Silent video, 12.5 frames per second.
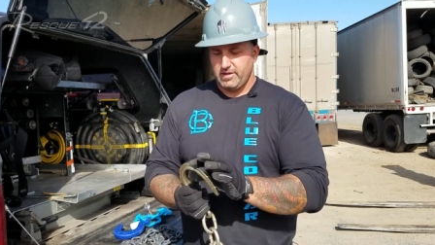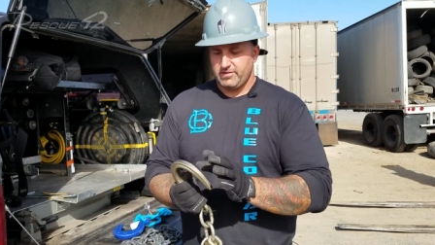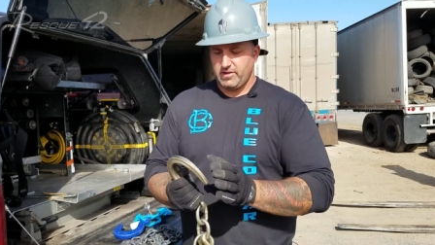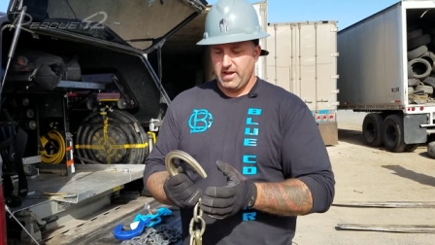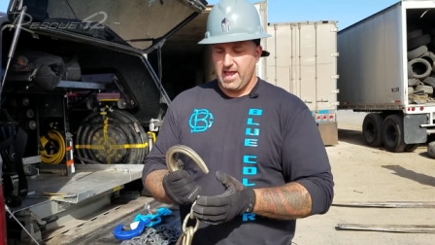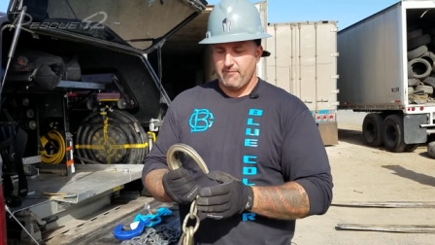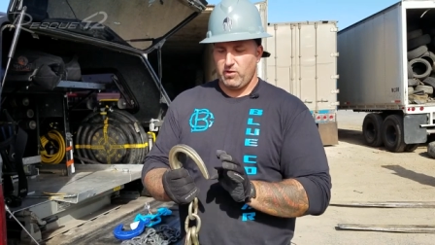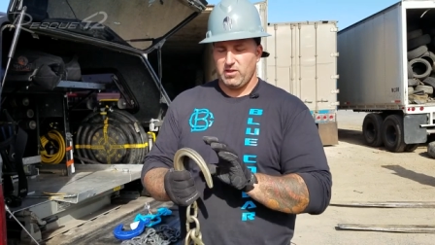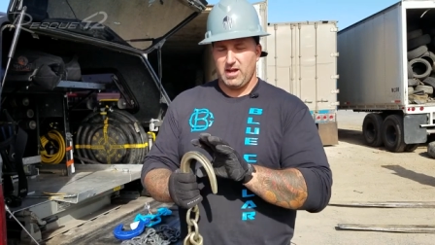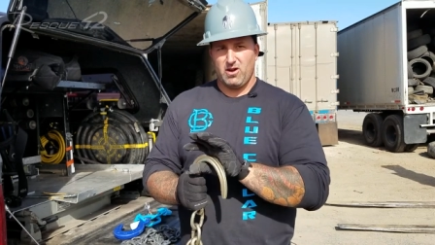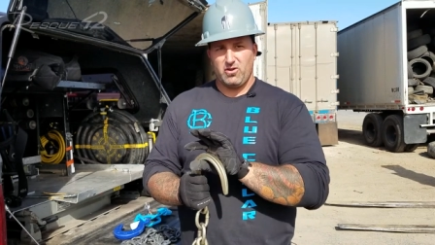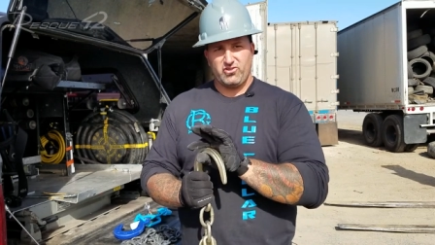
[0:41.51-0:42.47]
it's gonna have a
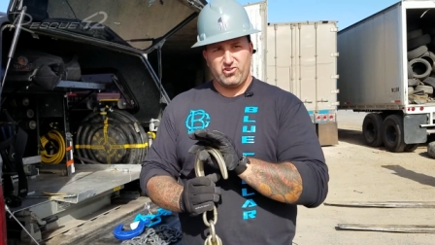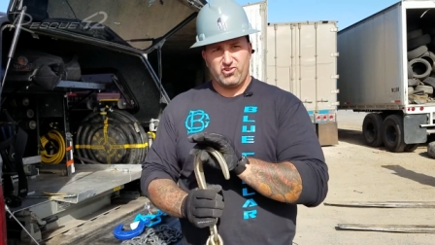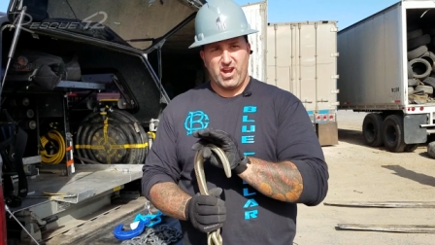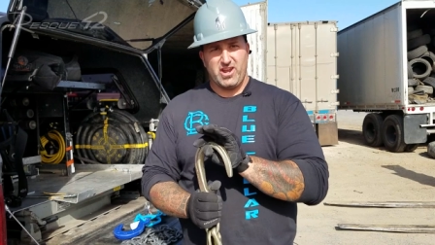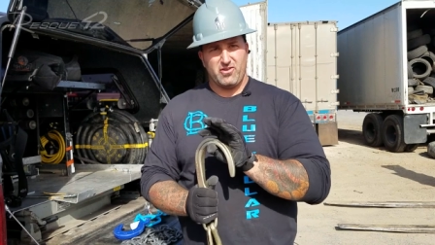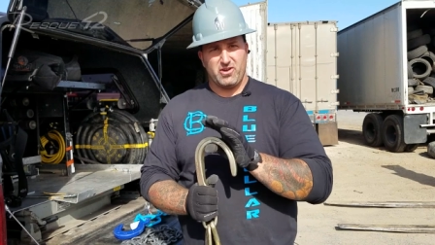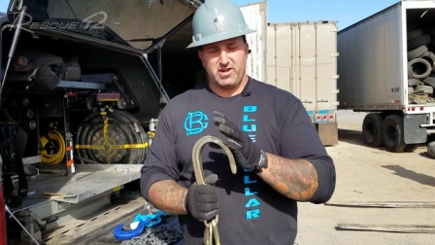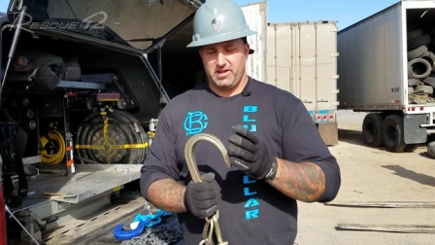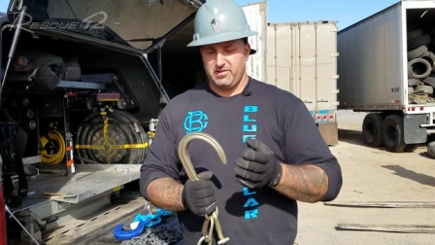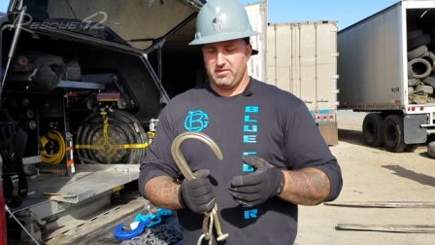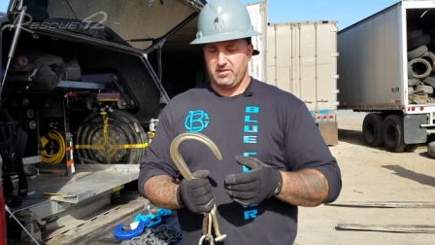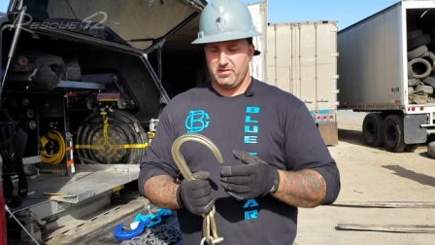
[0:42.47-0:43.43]
large J hook
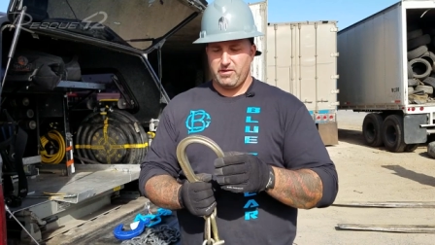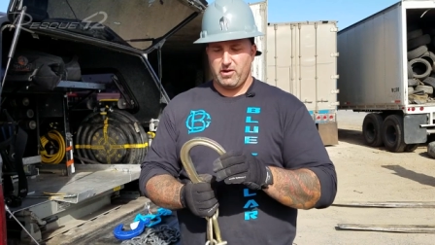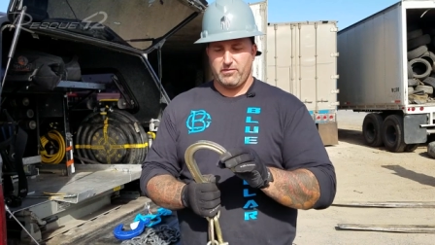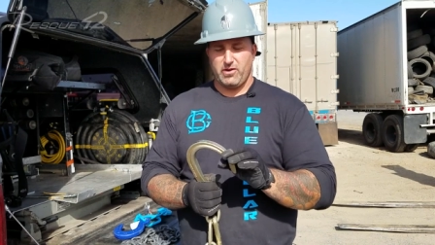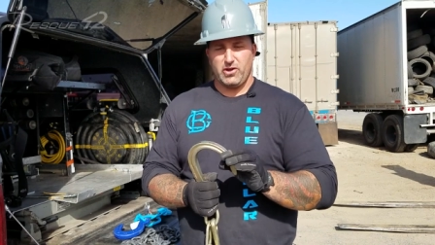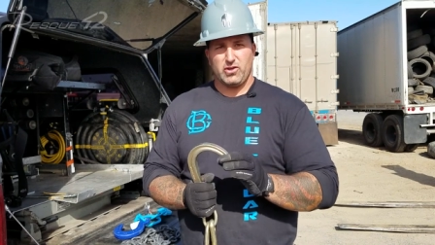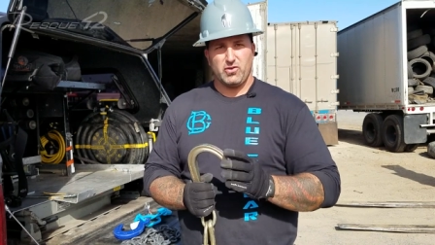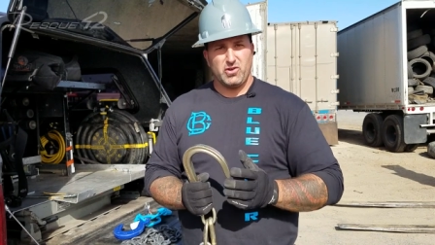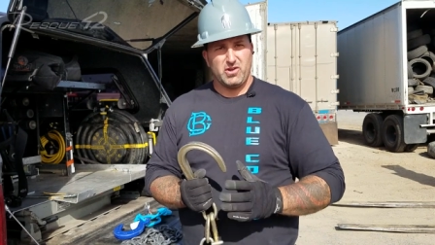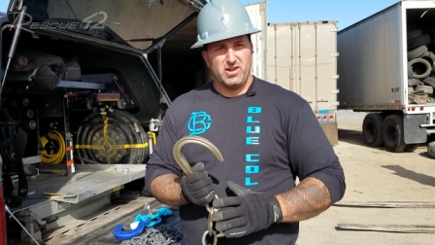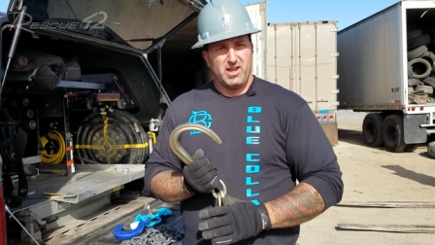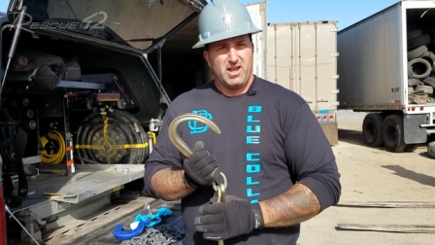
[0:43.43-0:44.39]
and this is very, very
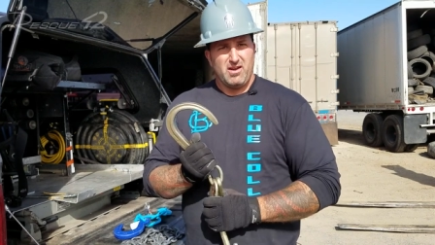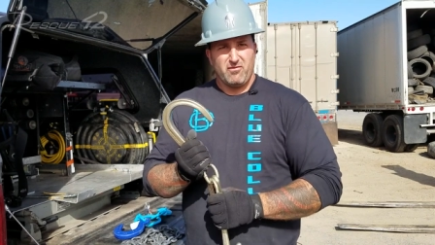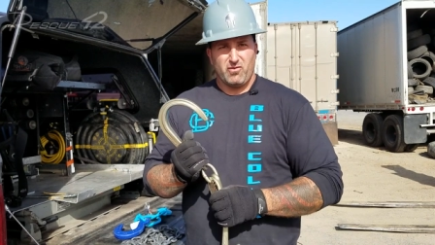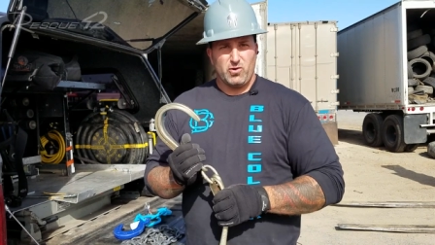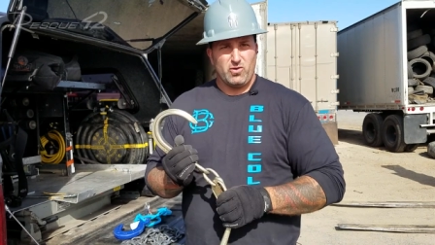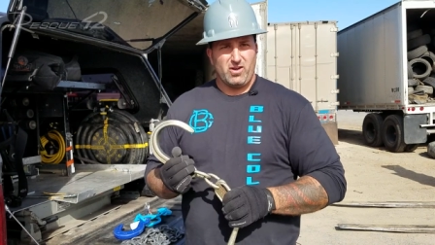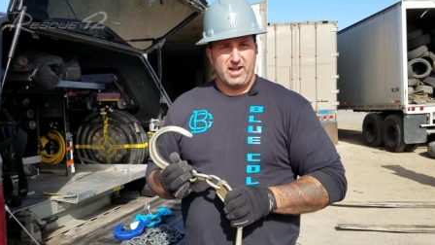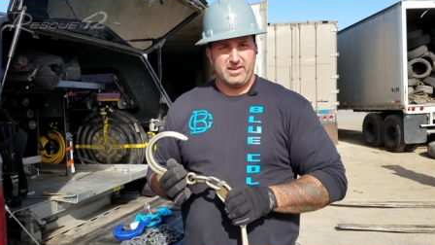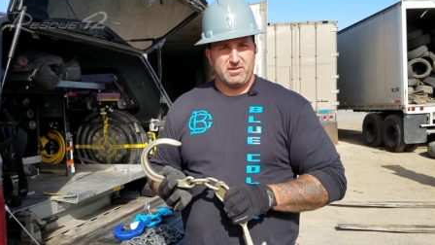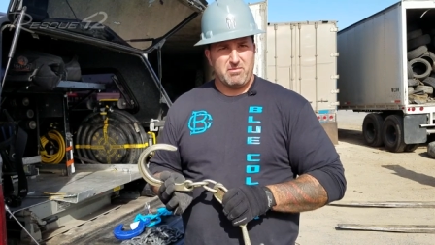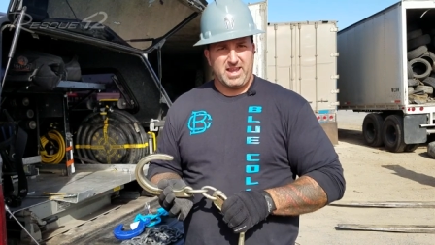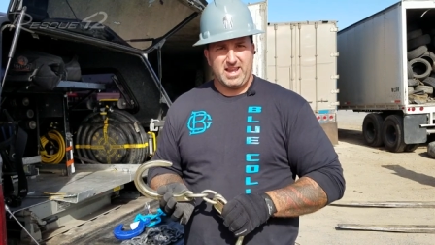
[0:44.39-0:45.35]
good for
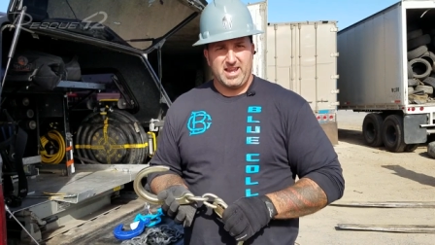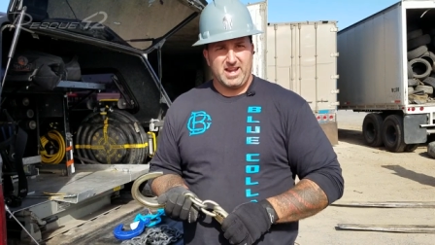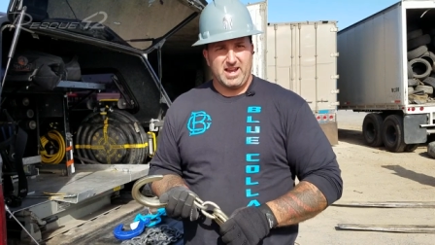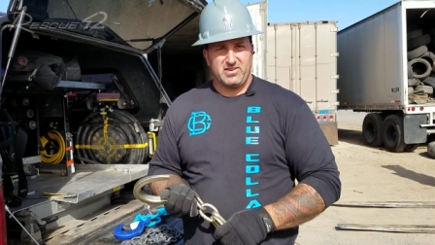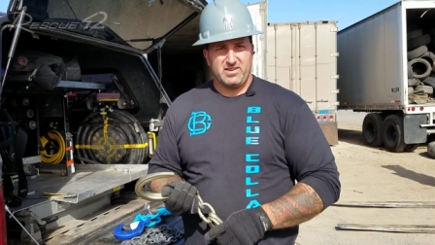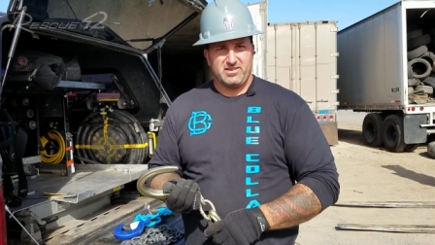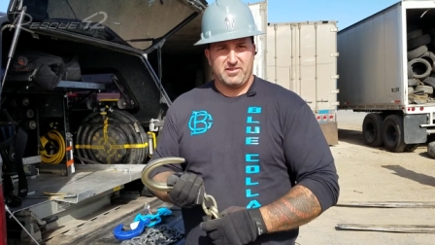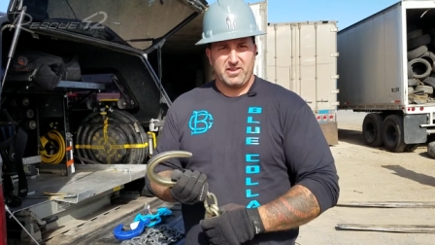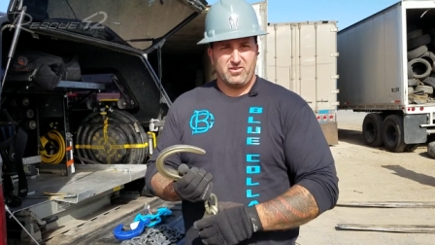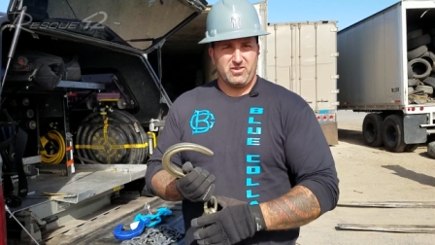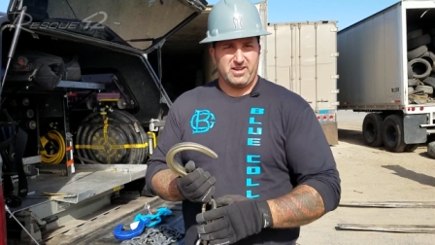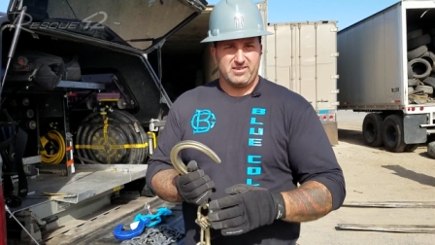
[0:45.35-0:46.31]
utilizing making connections on
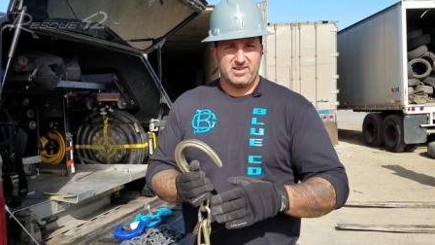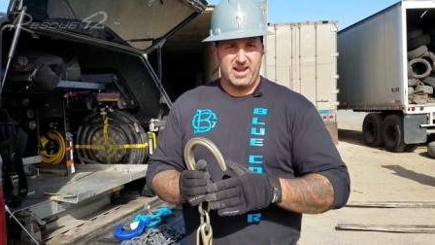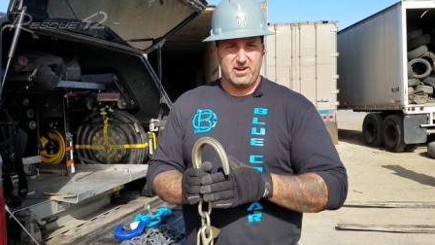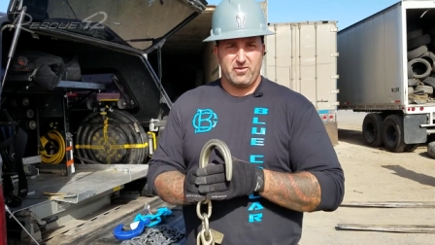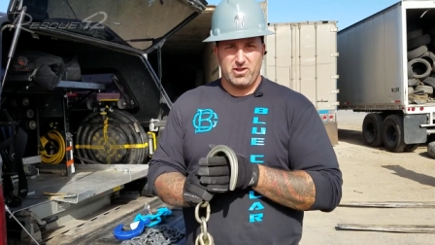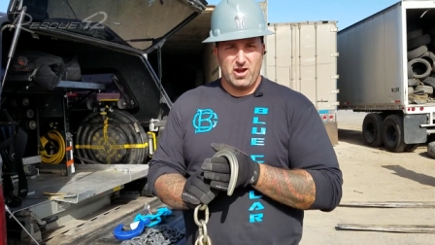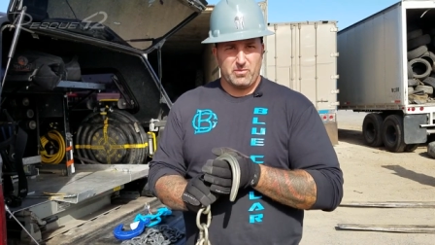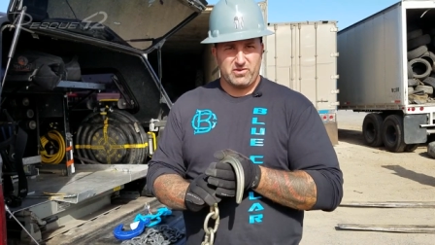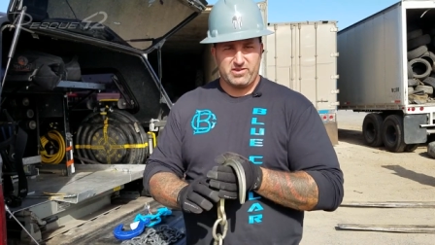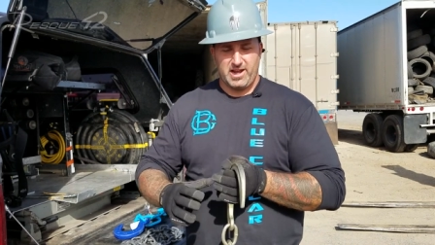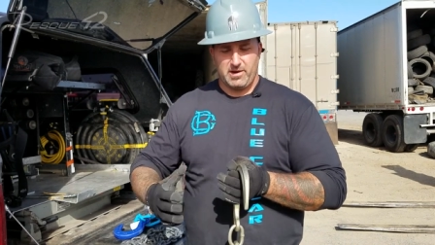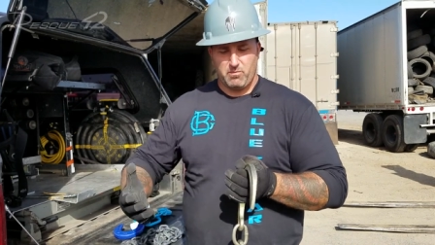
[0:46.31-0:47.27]
the clean side or the upper
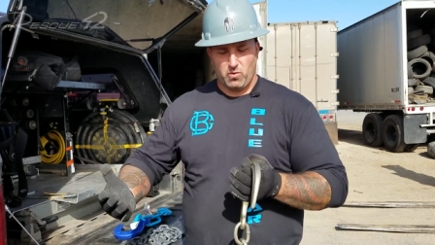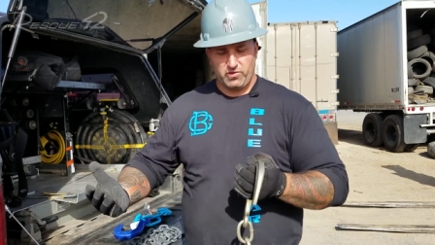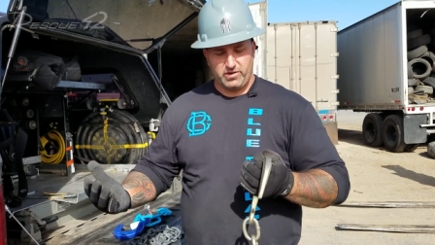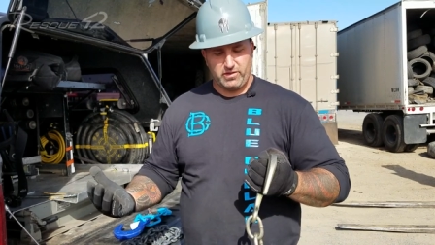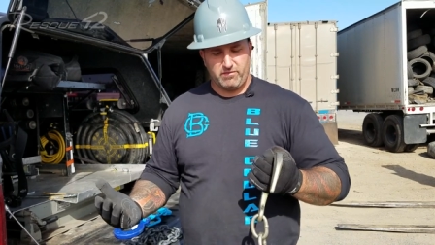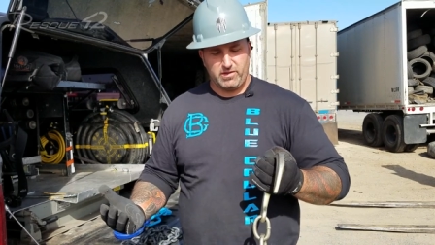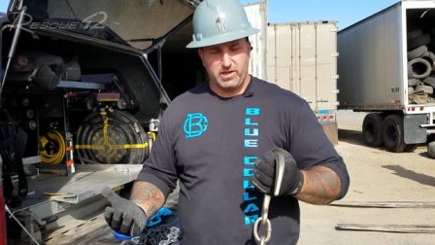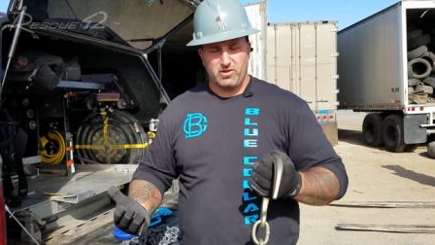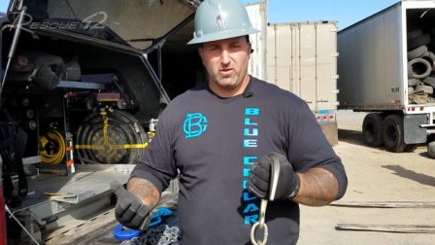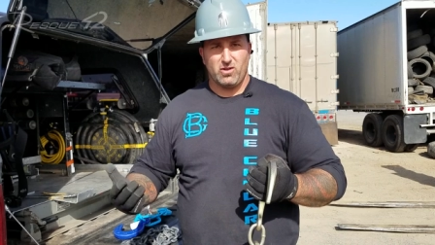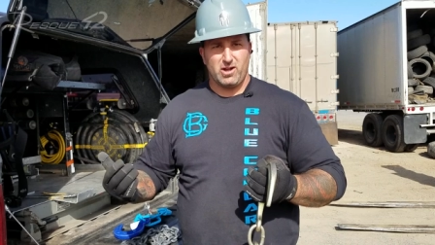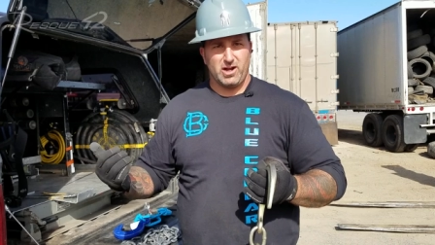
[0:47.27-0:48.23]
side portion of the
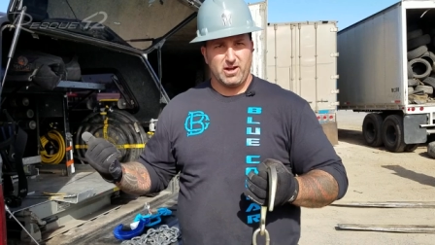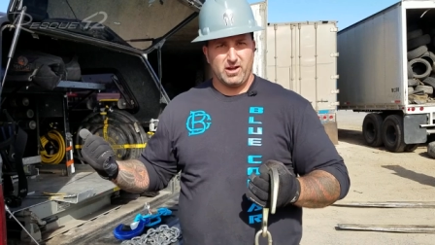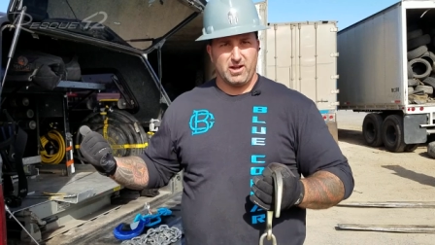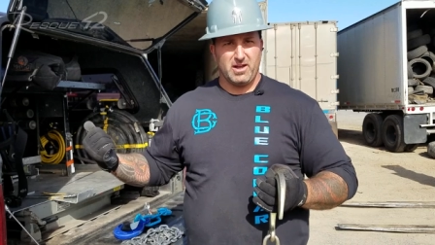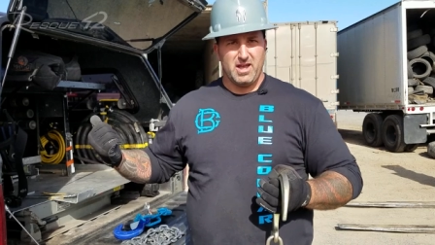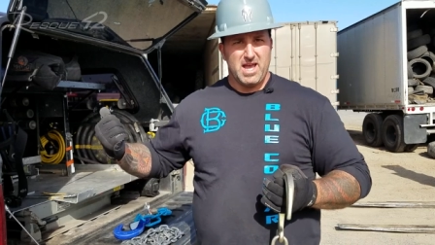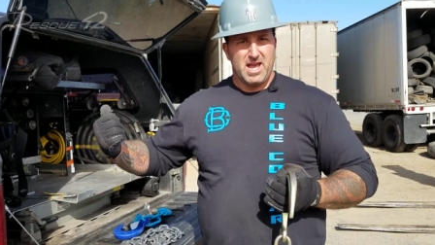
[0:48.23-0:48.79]
vehicle along uh,